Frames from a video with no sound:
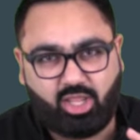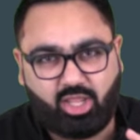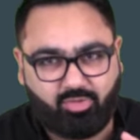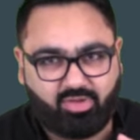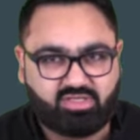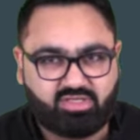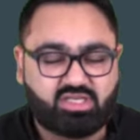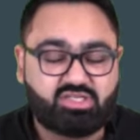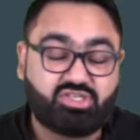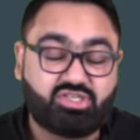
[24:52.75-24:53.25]

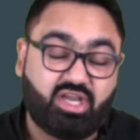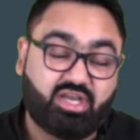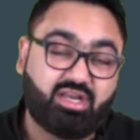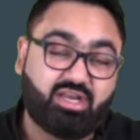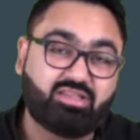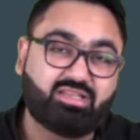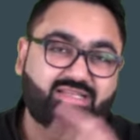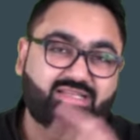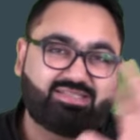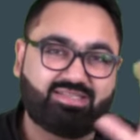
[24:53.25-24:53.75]
You are just
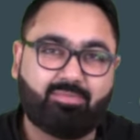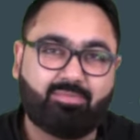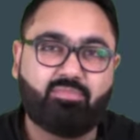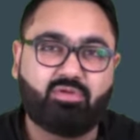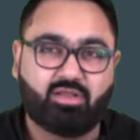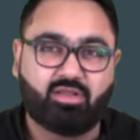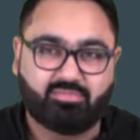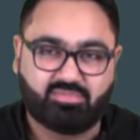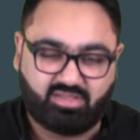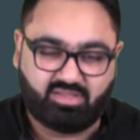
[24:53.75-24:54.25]
treating the
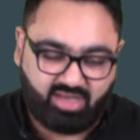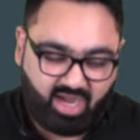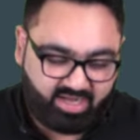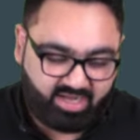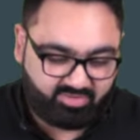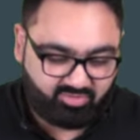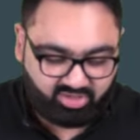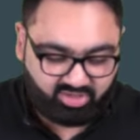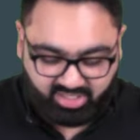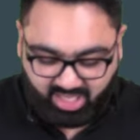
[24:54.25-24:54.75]
symptoms and
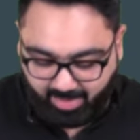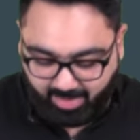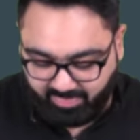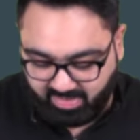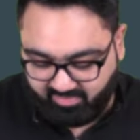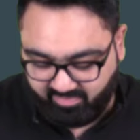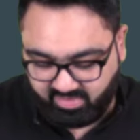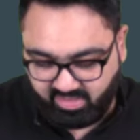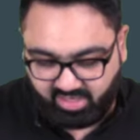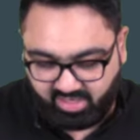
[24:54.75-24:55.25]
that is what is
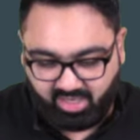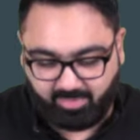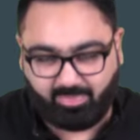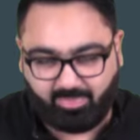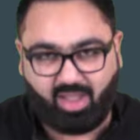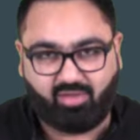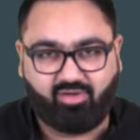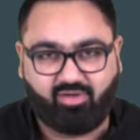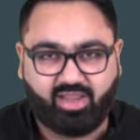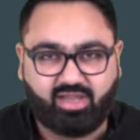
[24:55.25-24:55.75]
happening with the
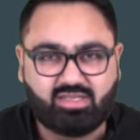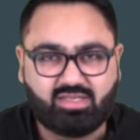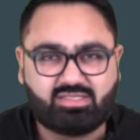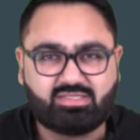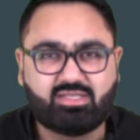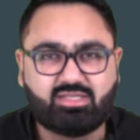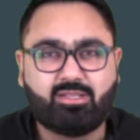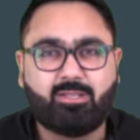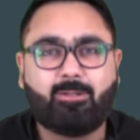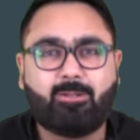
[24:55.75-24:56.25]
Nipah
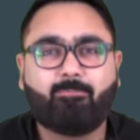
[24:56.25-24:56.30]
virus.